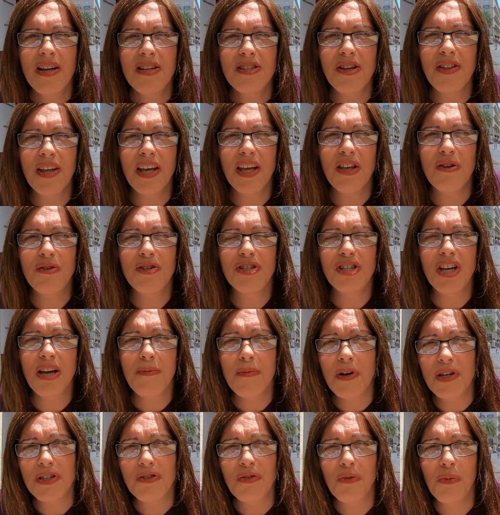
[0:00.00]
So thank you so
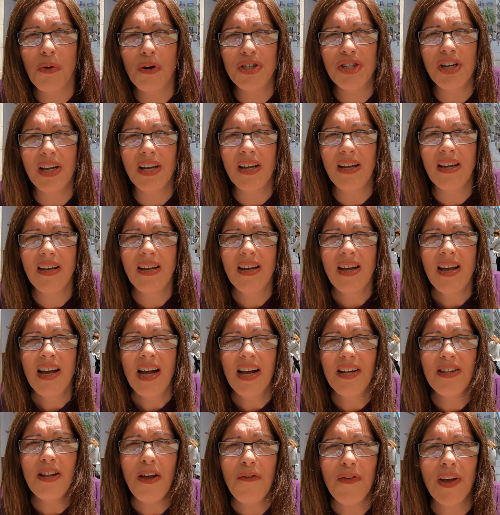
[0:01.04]
much for watching,
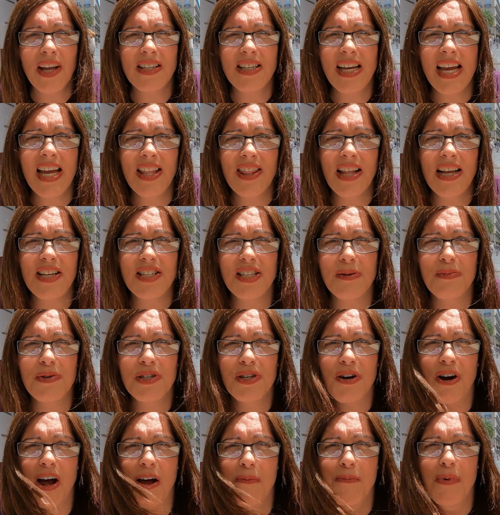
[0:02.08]
and don't forget to hit that
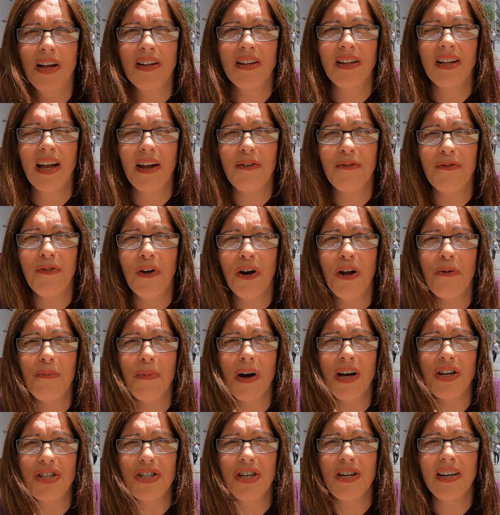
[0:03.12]
subscribe button and follow
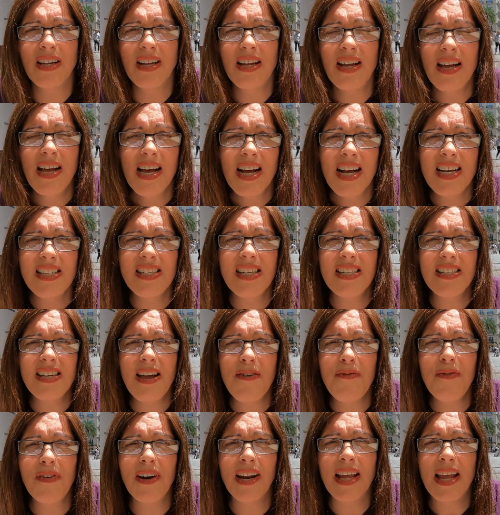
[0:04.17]
my journey, because there's
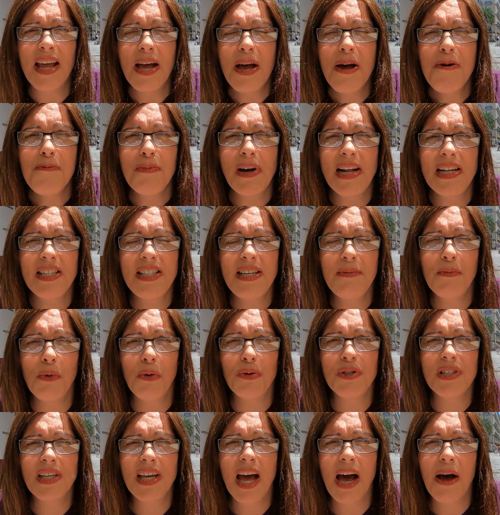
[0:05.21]
definitely plenty
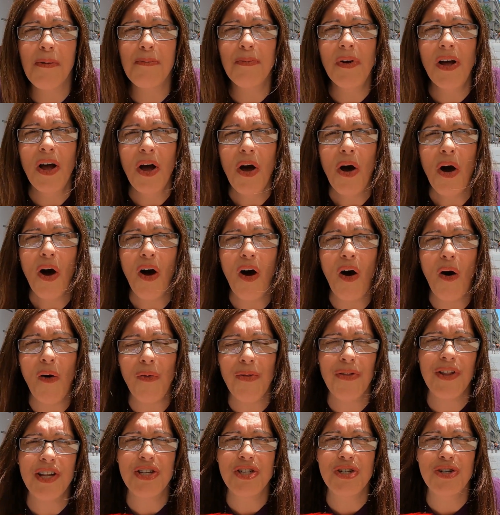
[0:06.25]
more to come
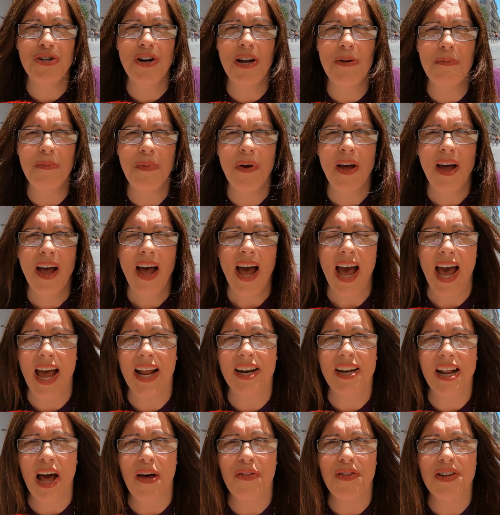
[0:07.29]
on this trip
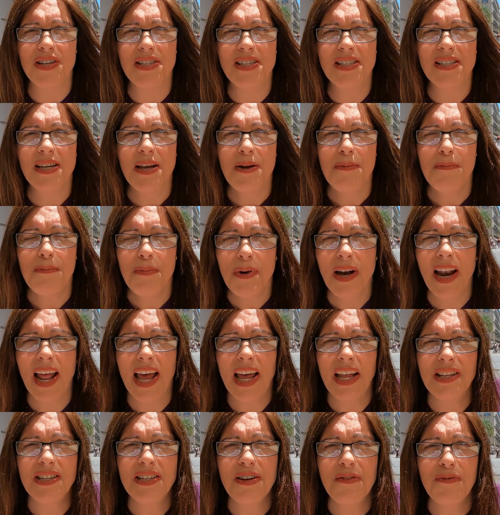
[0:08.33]
and others
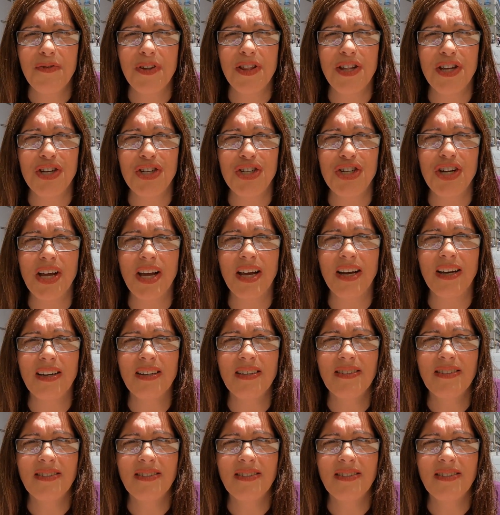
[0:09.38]
planned for this year.